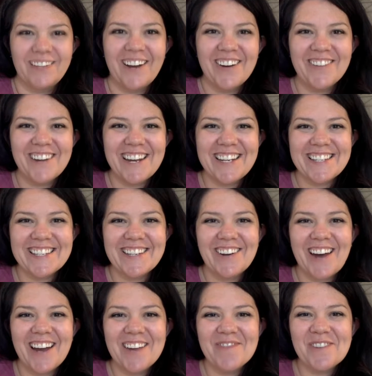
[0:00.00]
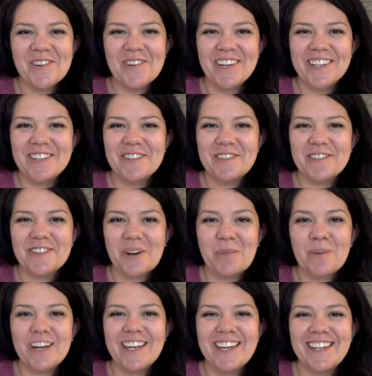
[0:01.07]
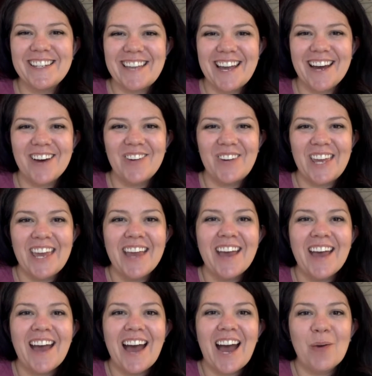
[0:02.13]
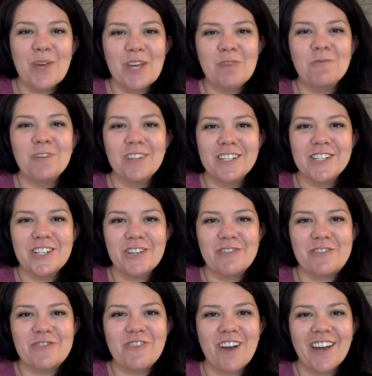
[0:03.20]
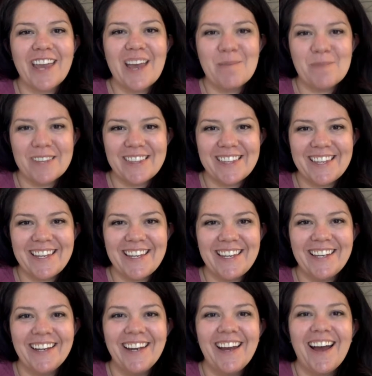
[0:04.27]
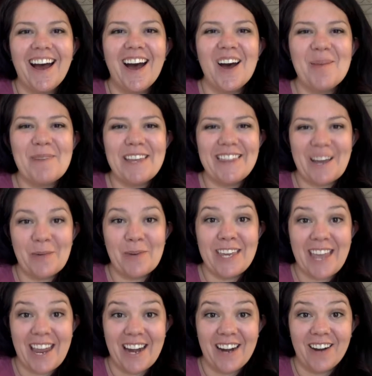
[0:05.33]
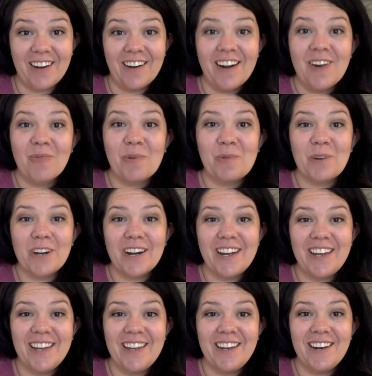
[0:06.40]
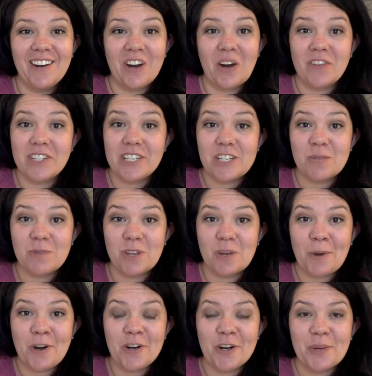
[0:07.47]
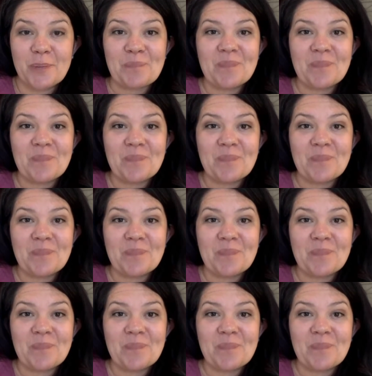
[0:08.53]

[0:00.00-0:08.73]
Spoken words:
All right, so I'm going to start breaking down how we can really show strong empathy and that we care when we're in a conversation with our partner.